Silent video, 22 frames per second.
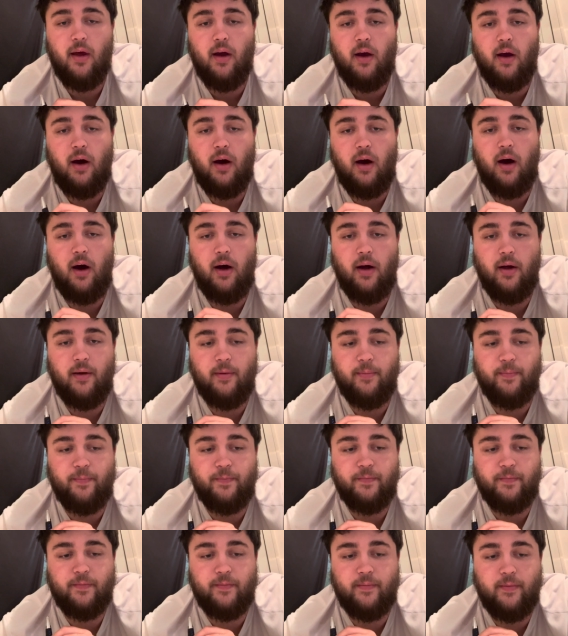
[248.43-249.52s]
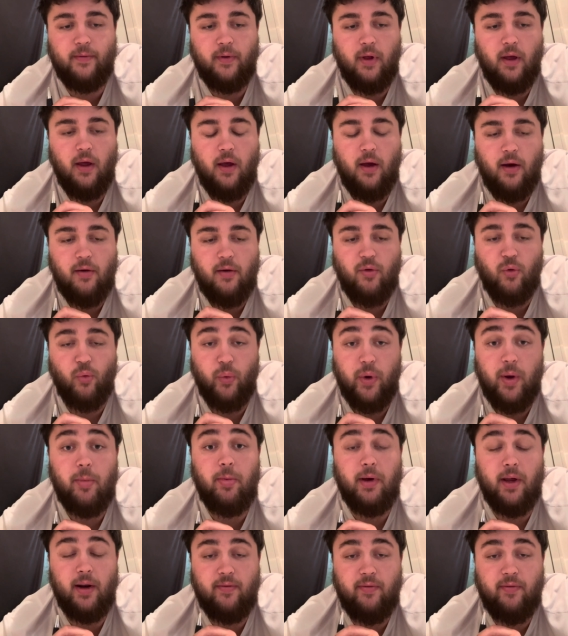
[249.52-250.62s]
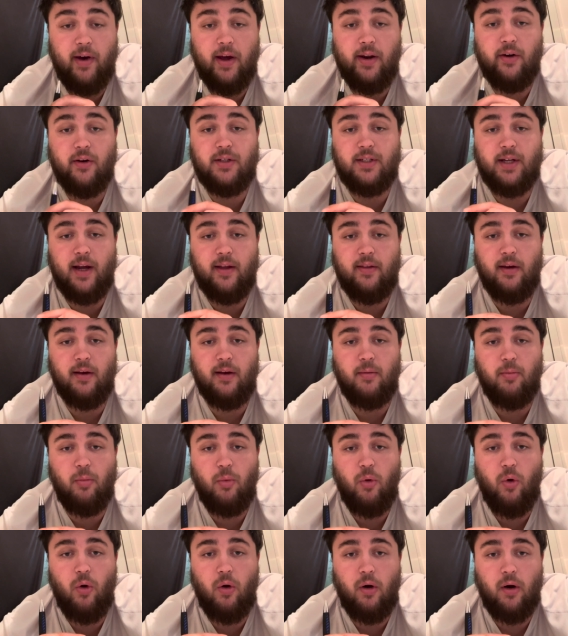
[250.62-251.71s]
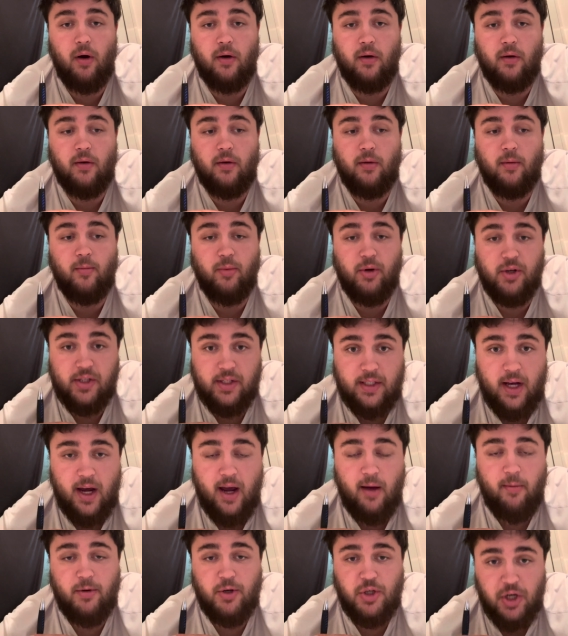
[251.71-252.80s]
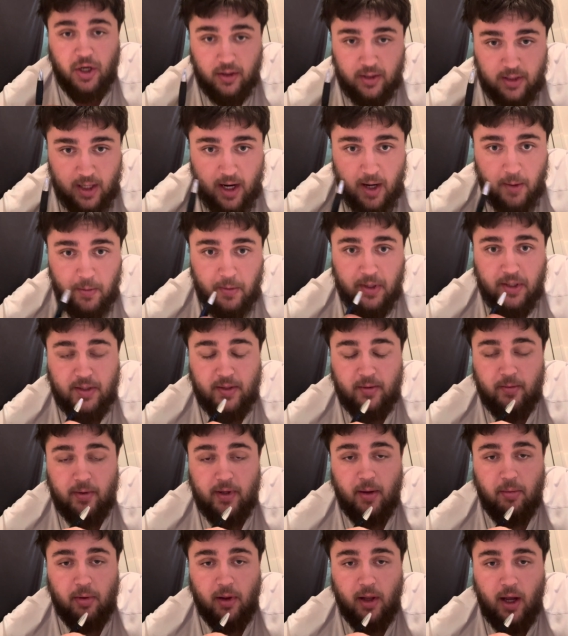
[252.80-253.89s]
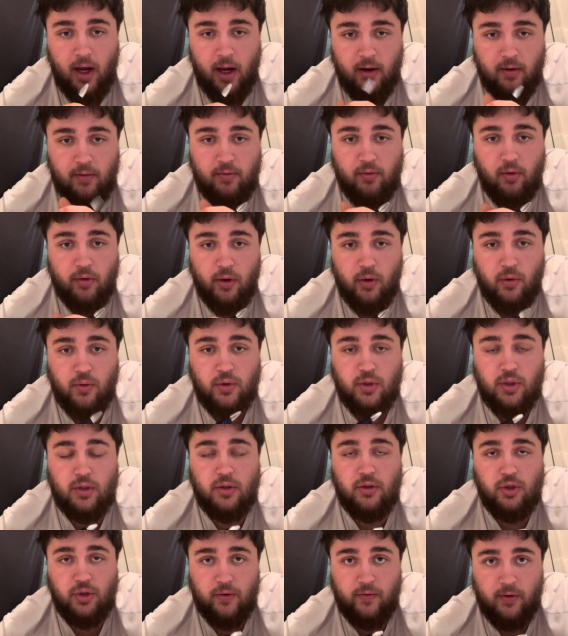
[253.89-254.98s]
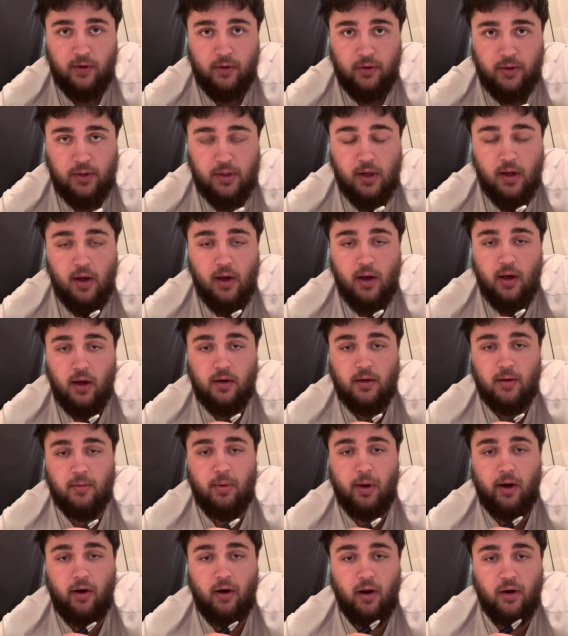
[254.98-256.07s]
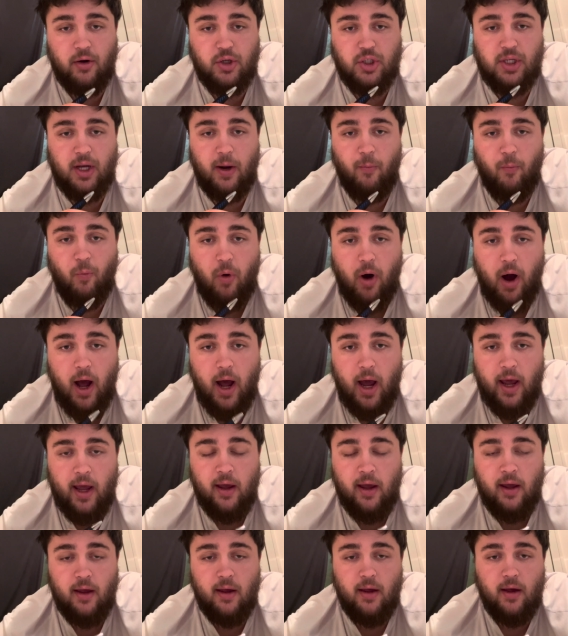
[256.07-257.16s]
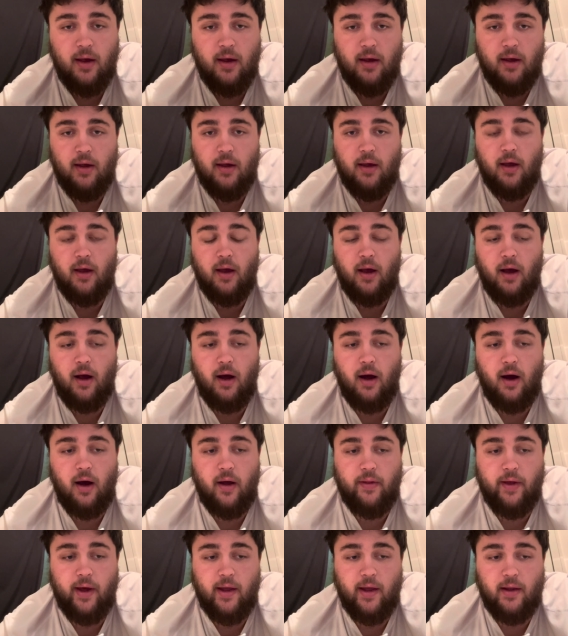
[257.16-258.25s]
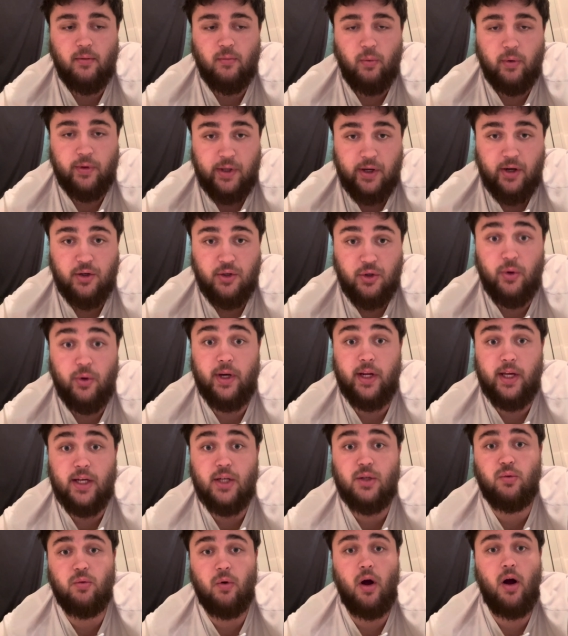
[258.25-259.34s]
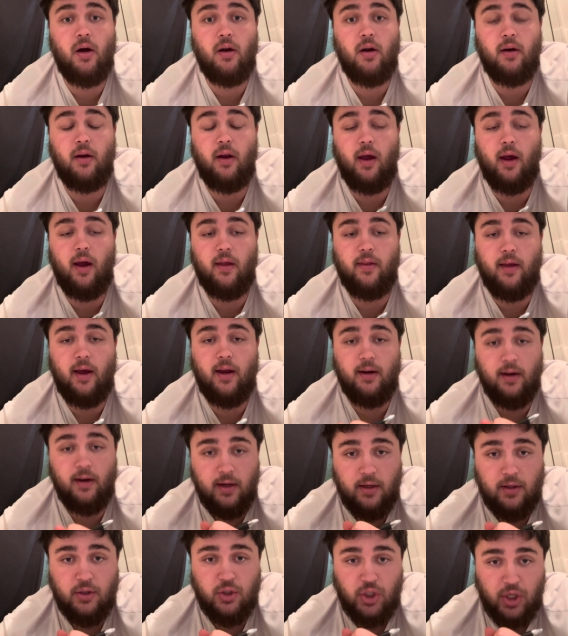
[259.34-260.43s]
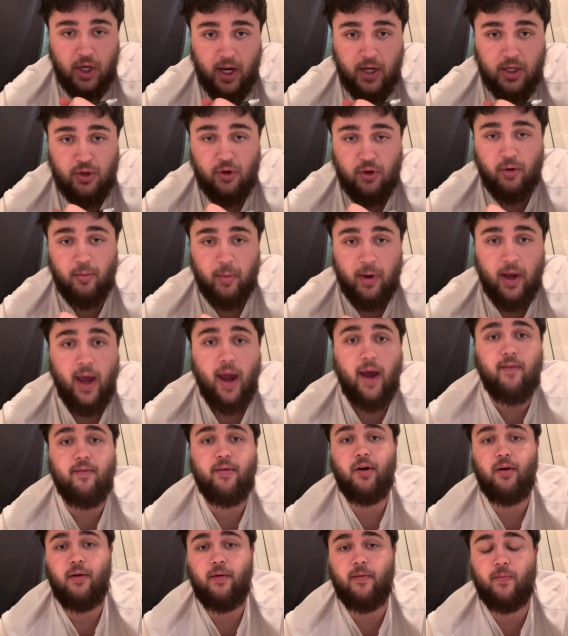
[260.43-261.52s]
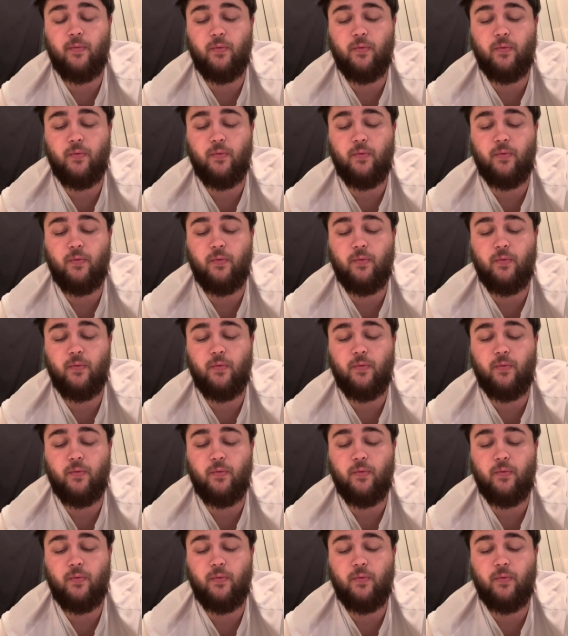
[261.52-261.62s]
For repeat offenders, I think more prison time and jail time needs to be applied for those juveniles to better understand why that what they are doing is wrong and they need to change their behavior.